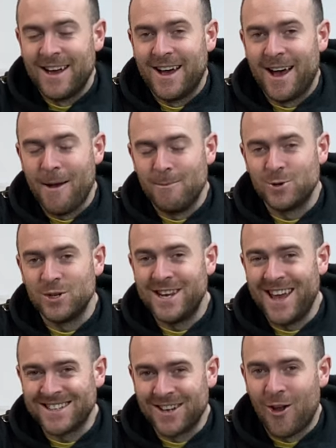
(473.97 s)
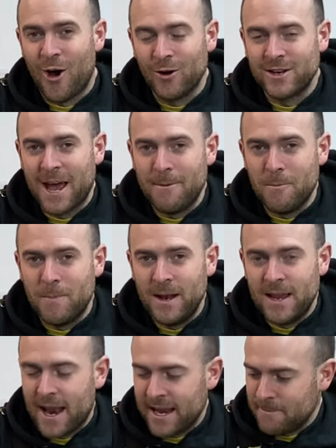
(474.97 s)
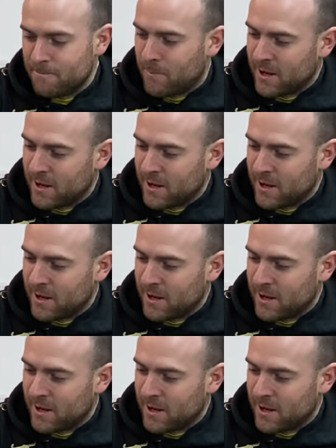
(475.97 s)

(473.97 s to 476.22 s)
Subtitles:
So it takes a long time to build that heat.